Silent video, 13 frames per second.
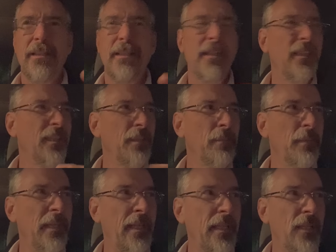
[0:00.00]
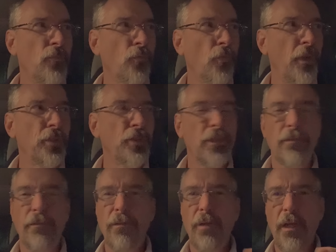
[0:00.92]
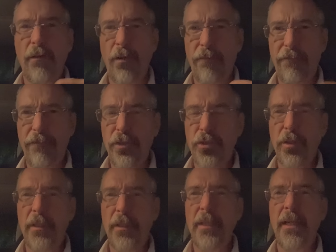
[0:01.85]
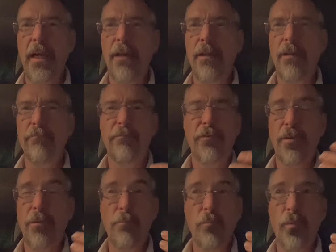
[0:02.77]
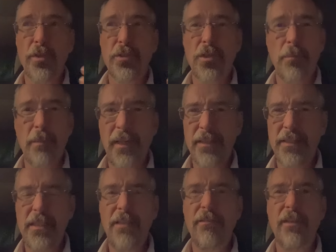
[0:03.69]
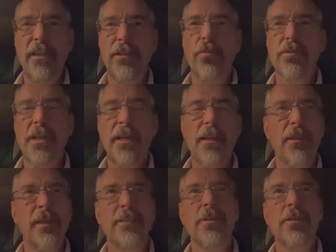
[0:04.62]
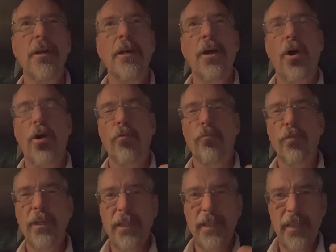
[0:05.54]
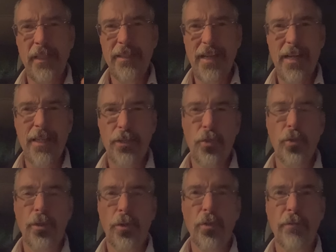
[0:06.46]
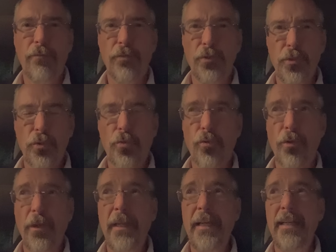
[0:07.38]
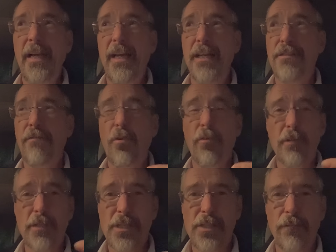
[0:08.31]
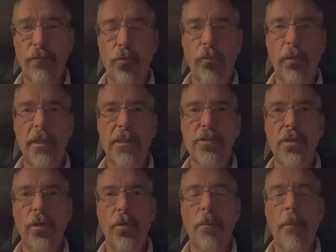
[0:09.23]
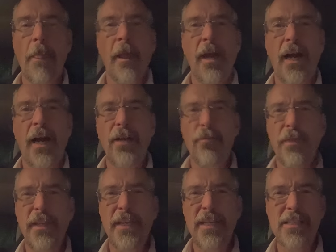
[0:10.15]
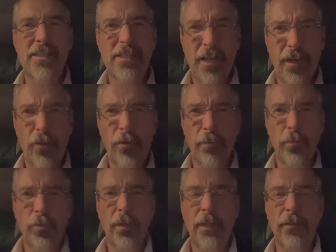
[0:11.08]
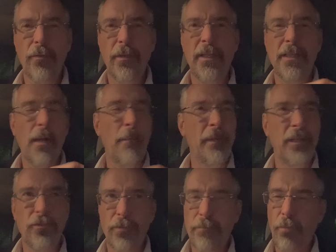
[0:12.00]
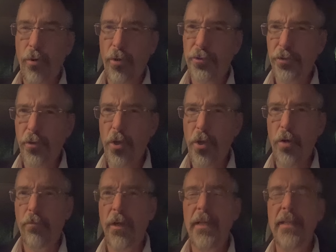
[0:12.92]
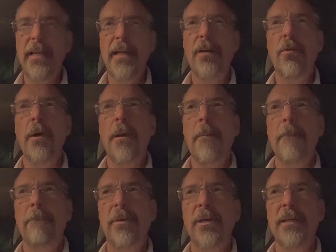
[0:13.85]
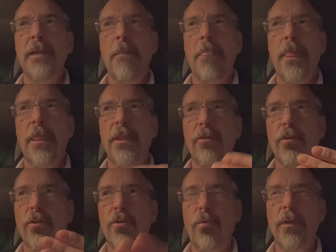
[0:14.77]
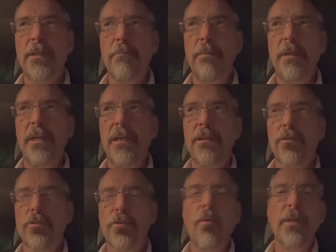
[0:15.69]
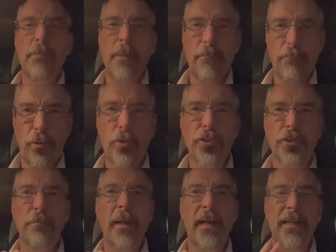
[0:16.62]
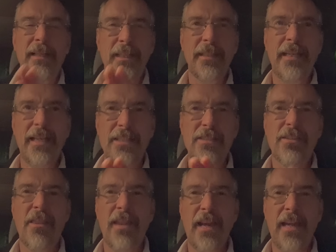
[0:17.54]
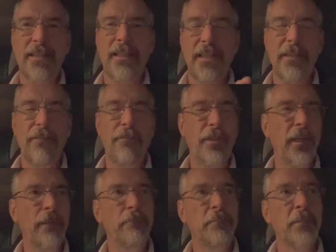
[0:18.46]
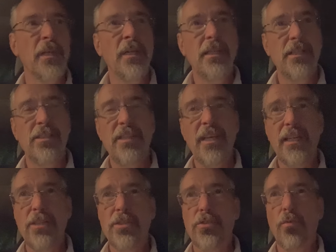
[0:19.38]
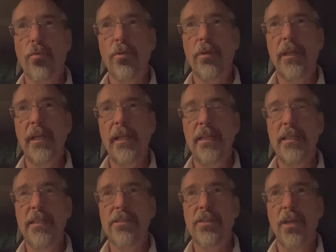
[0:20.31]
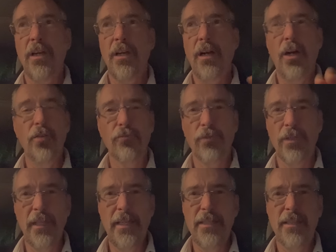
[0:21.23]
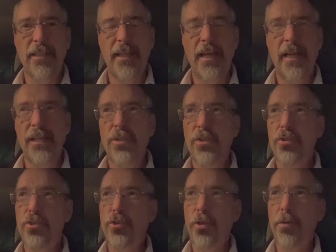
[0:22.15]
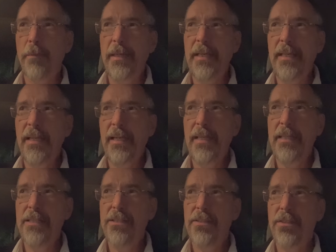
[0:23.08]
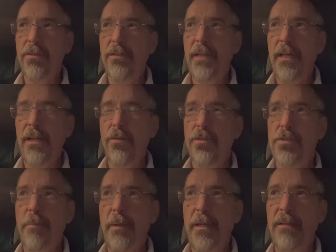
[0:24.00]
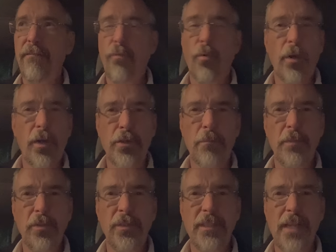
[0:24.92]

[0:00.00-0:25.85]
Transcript: eliminating Russia officially from what's going to be on TV and those kind of things, are really not a good look for Ukraine as far as civil rights go. I don't think it's terrible. I mean, you're in martial law right now, but there's going to be pushback against that kind of thing. Second story is unrelated to that. Germany is now spending $400 million